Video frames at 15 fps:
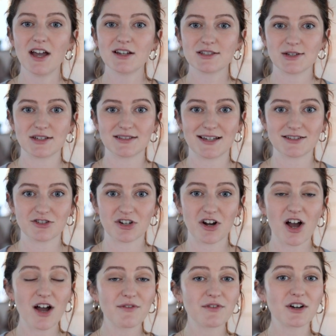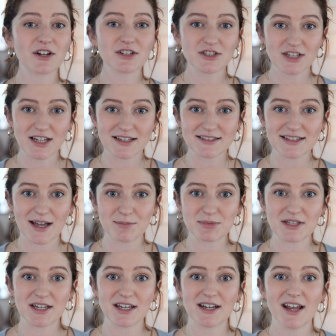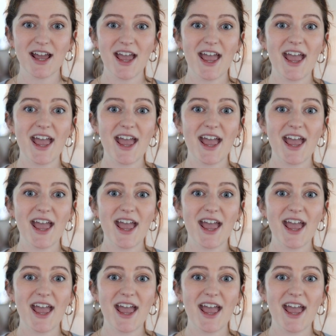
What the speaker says: So I sent her an offer, she accepted,